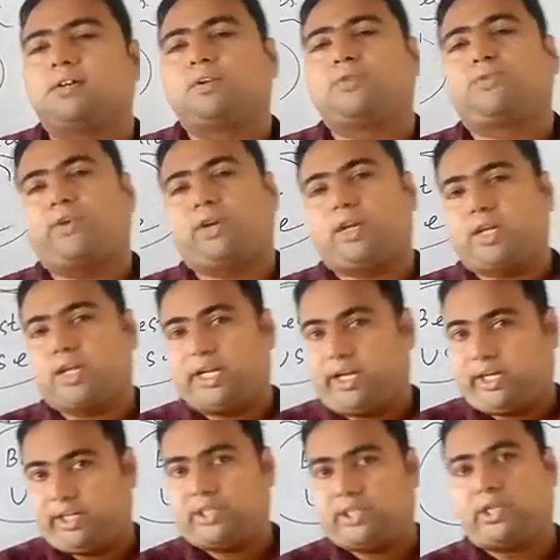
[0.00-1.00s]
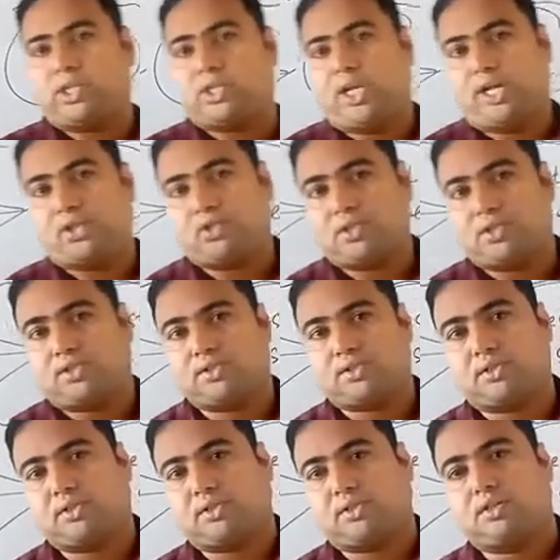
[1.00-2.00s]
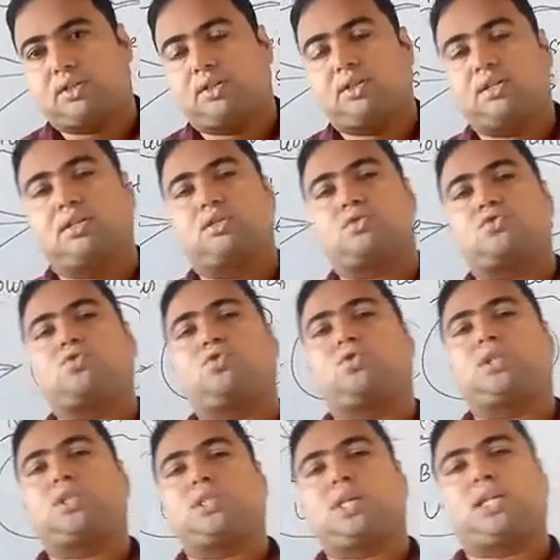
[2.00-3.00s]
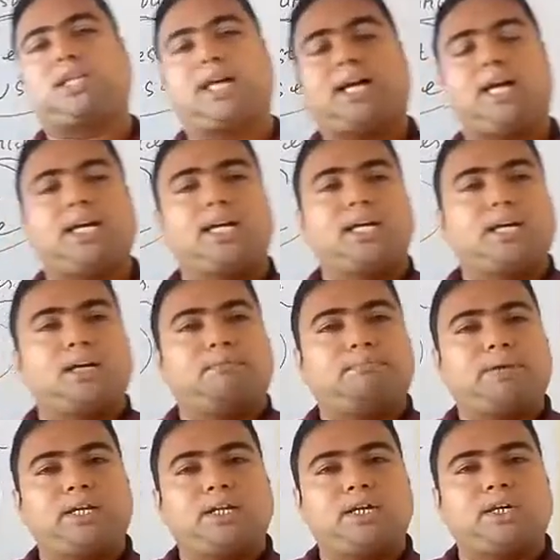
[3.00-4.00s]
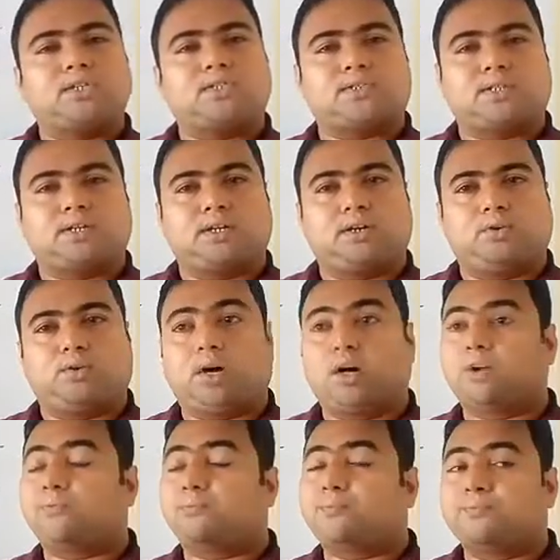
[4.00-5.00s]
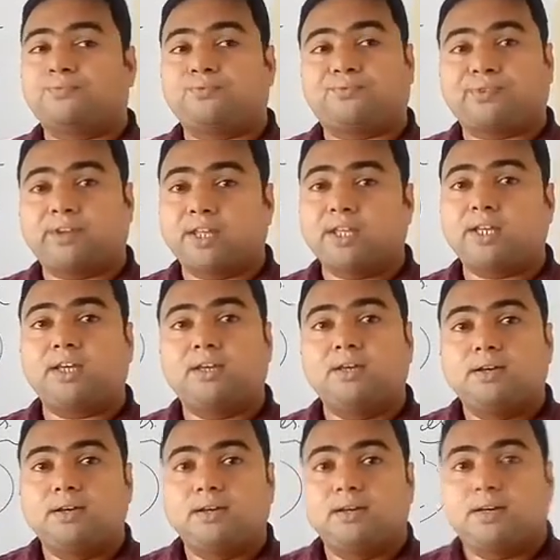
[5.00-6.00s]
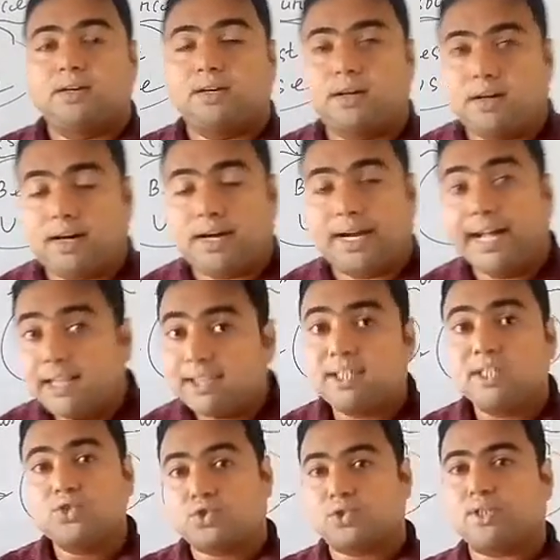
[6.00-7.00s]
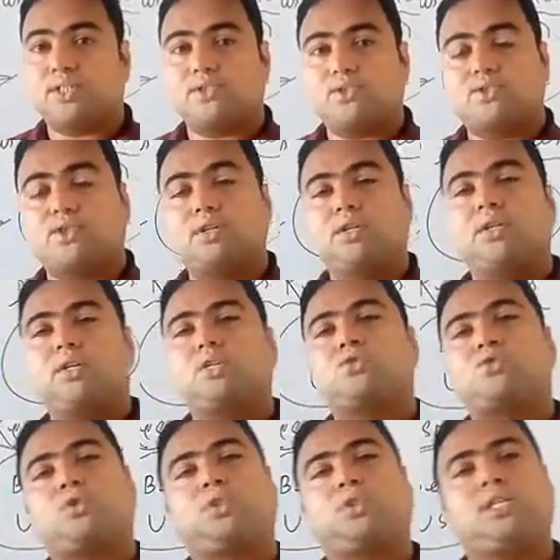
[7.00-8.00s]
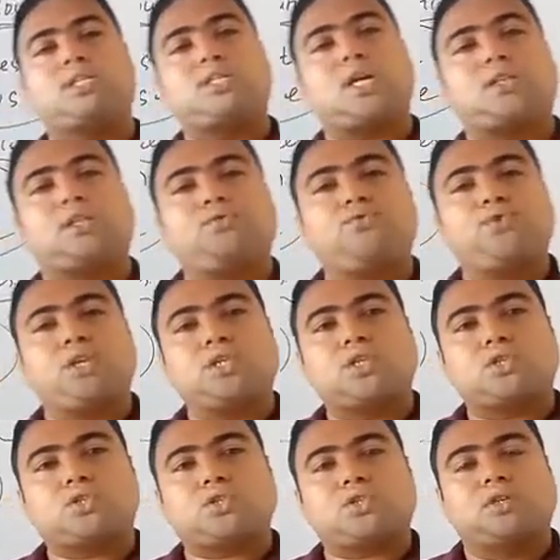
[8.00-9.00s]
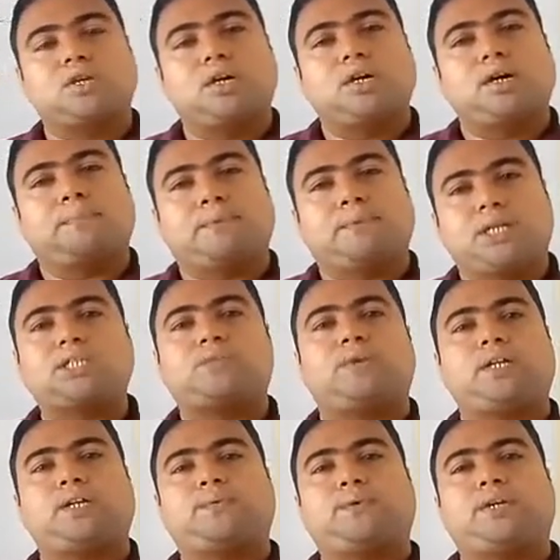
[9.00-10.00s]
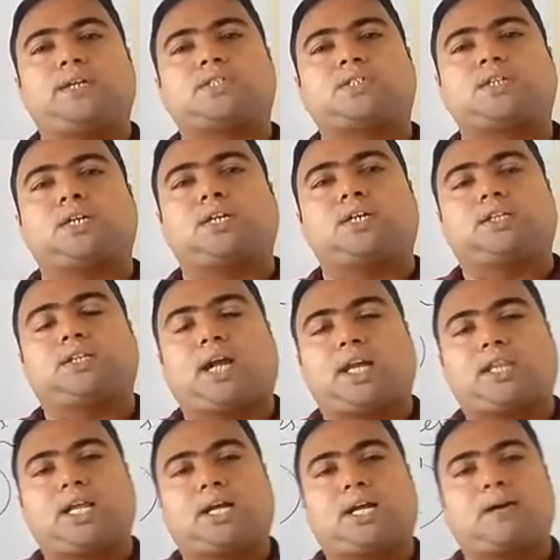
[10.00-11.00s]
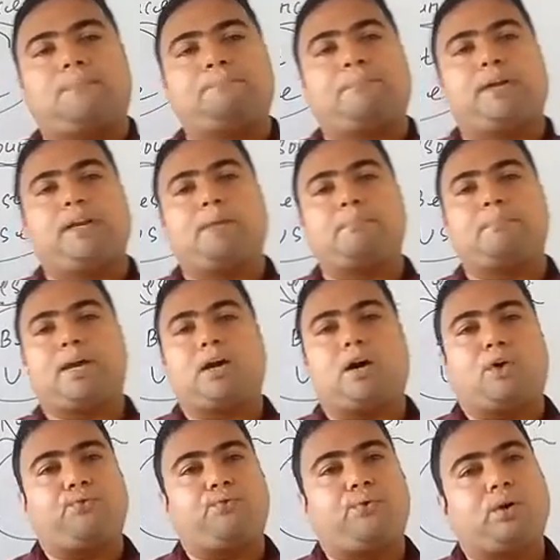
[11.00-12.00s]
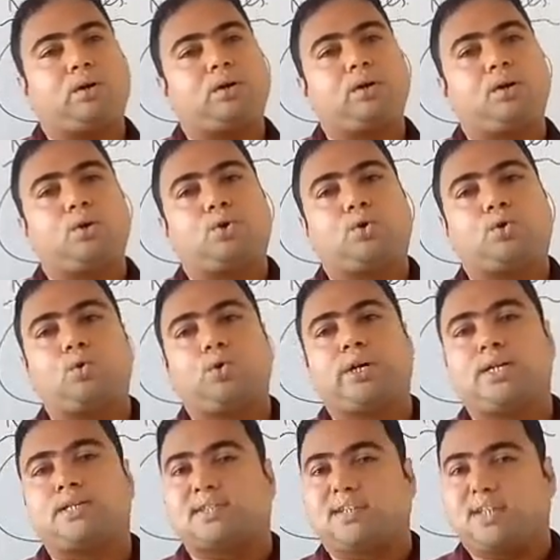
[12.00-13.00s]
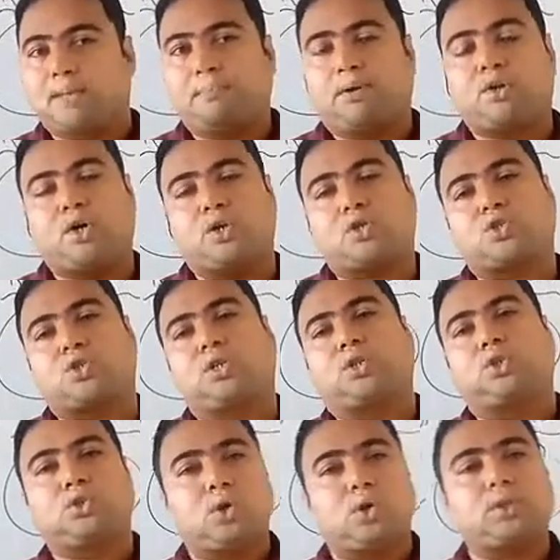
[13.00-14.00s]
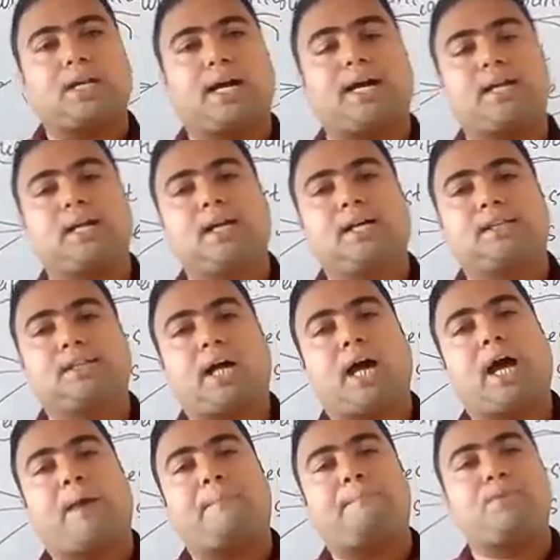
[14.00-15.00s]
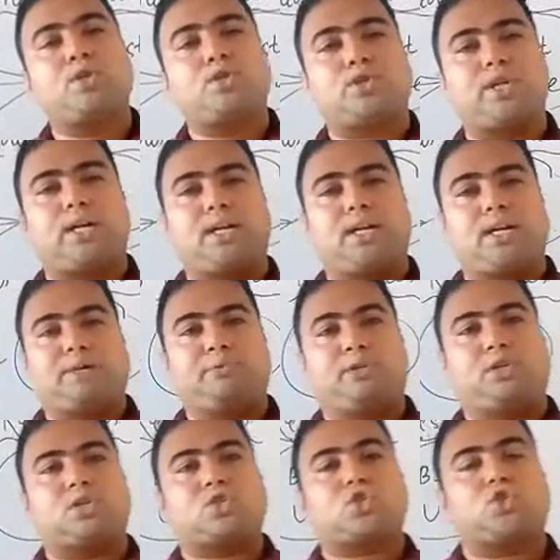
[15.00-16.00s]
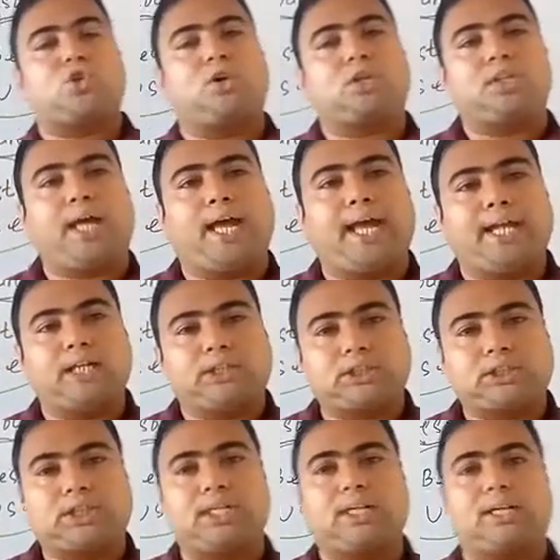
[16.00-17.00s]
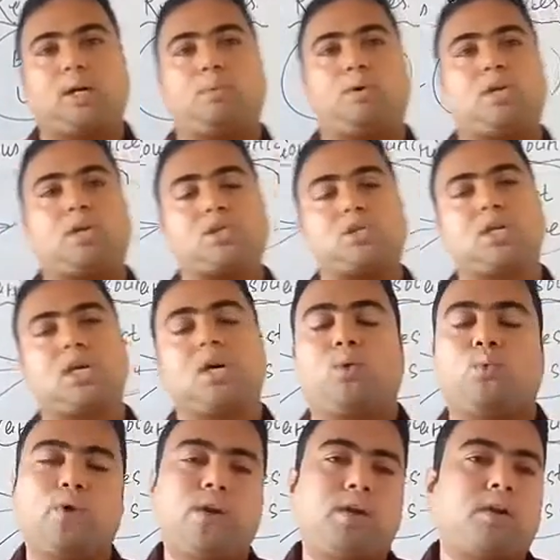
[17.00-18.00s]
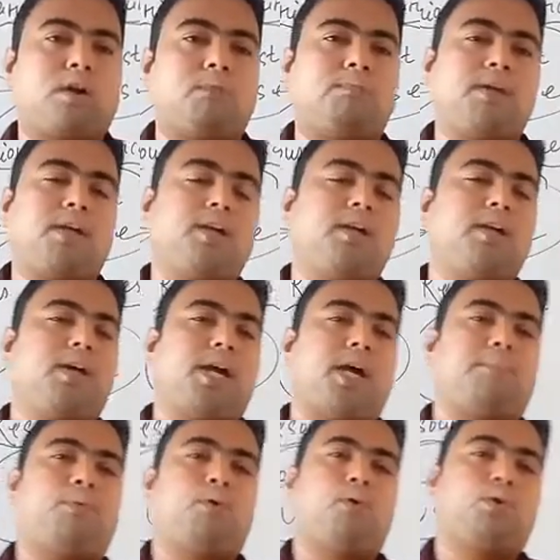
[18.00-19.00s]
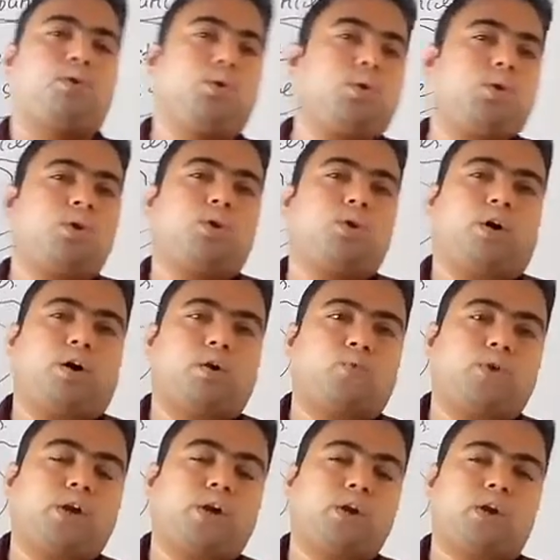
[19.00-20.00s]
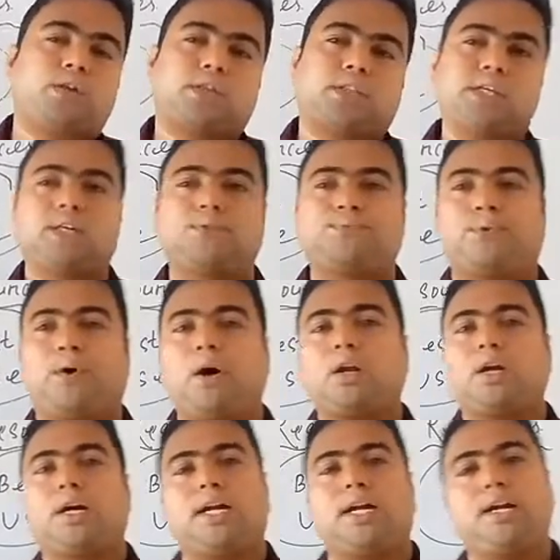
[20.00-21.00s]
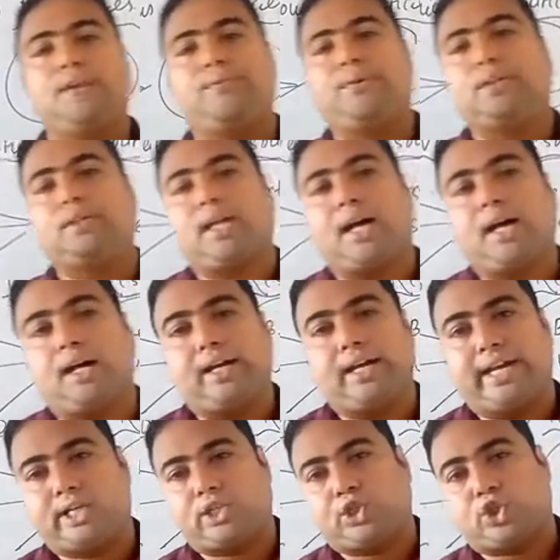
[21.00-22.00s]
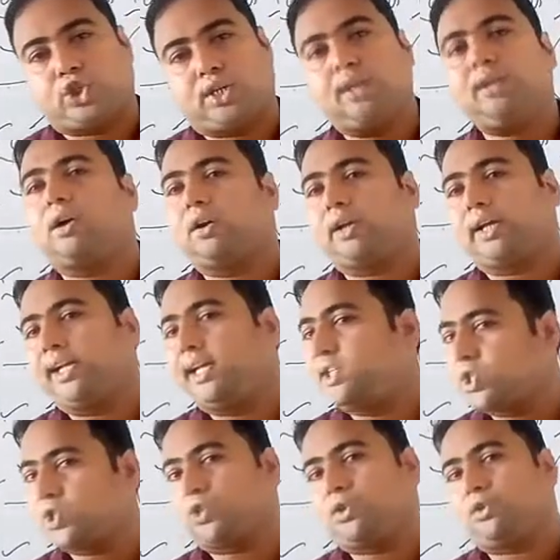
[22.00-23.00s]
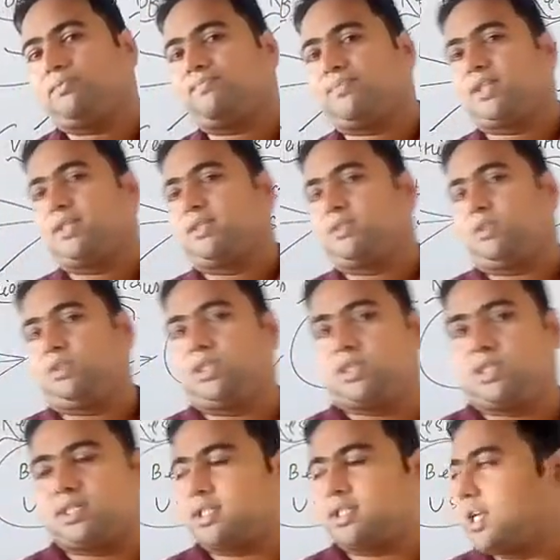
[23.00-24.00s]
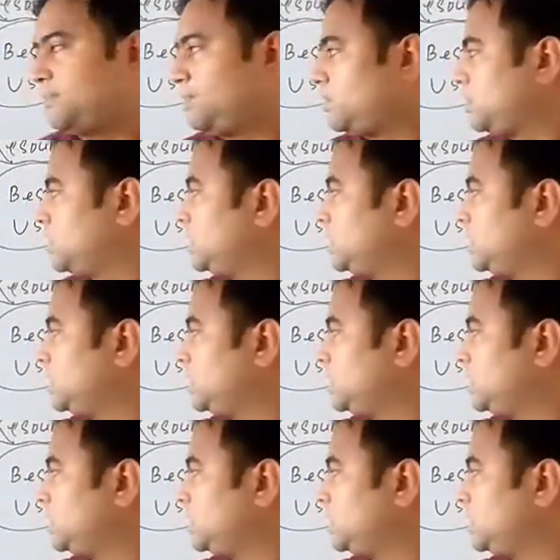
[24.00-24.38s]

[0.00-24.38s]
free electricity charges. So these are the various, or free health insurance. So these are the various fringe benefits that the company may offer to its laborers, so that the efficient laborers or the existing laborers will not be able to or will not think for leaving the existing organization. So this is labor.